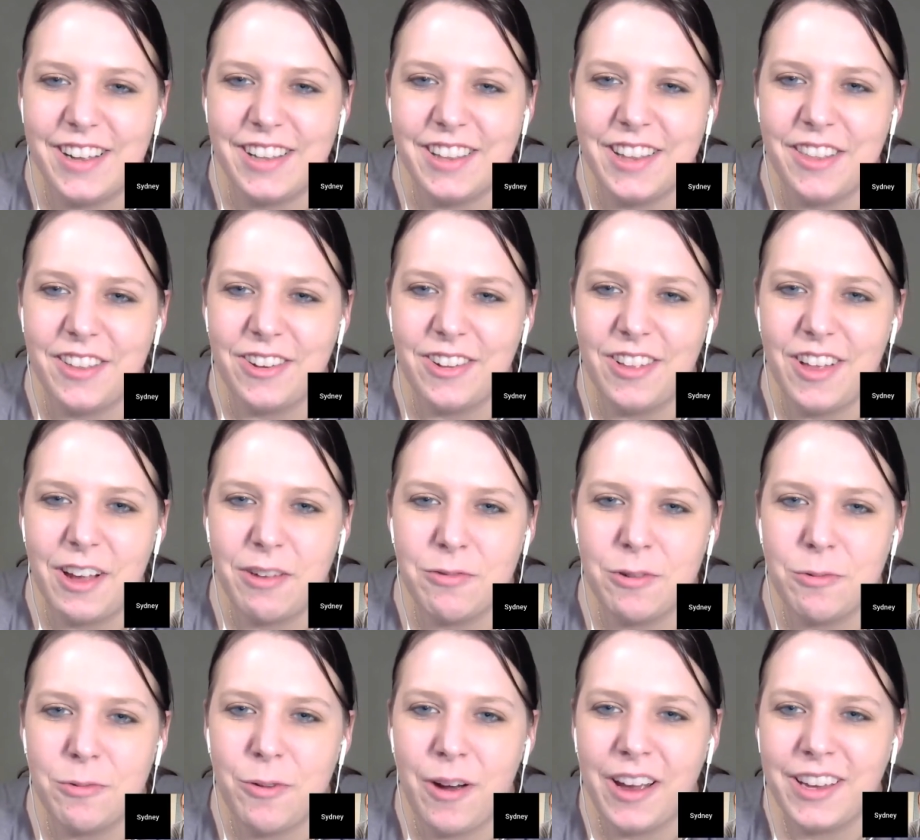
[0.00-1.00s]
And then they're like,
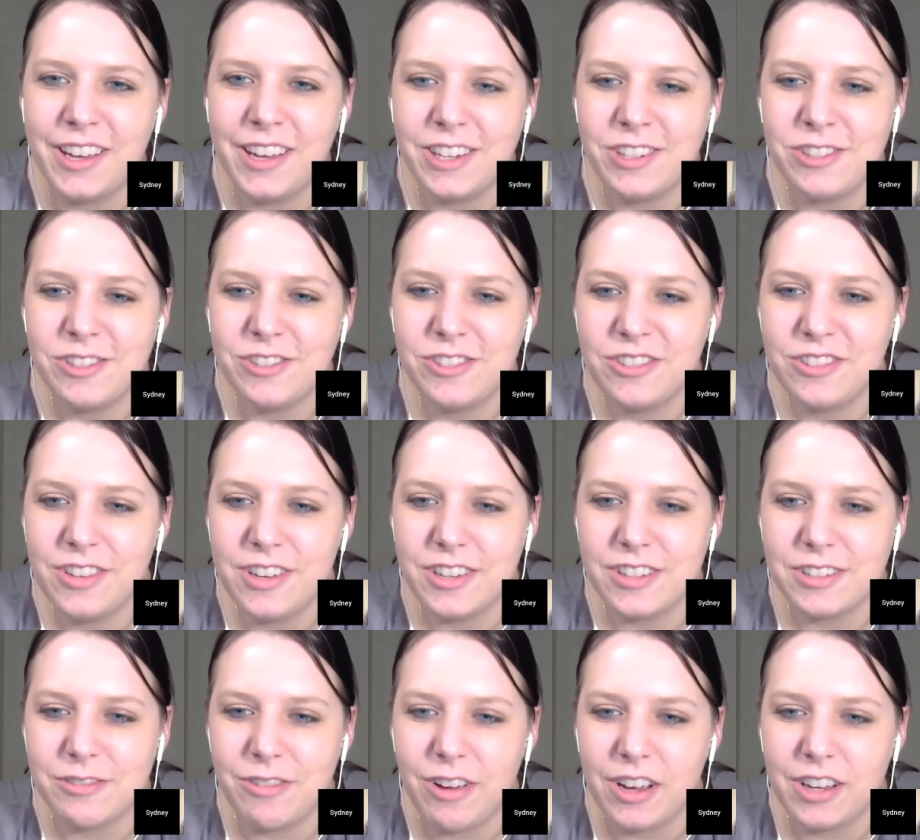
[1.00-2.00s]
well, why can't you do
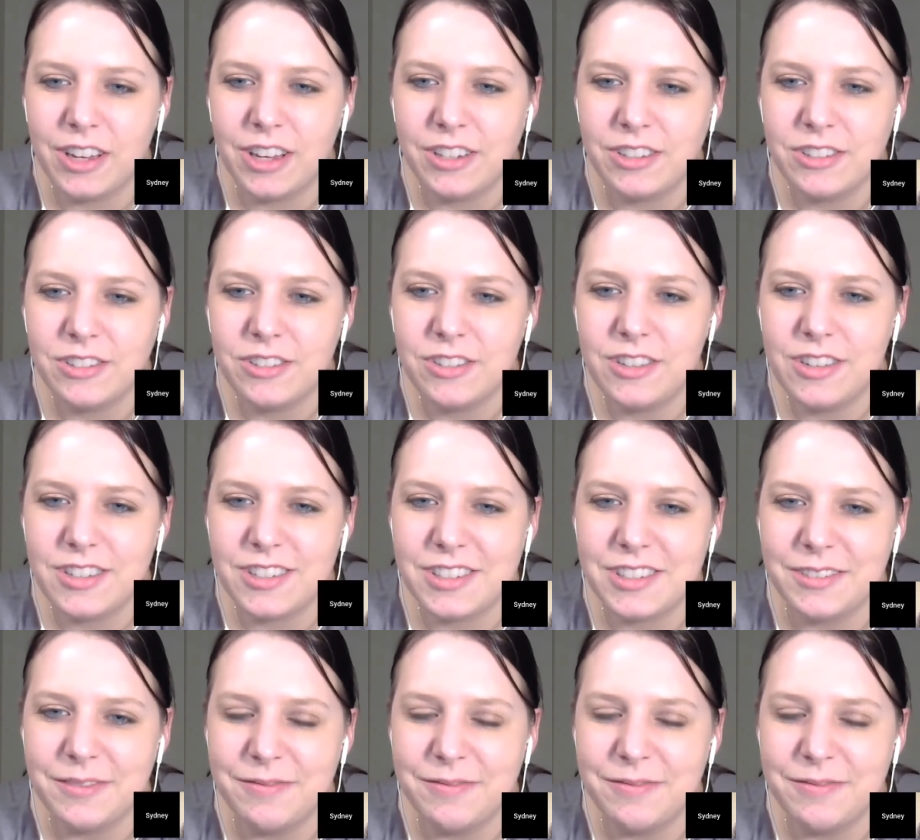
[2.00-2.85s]
this? Why can't you do this?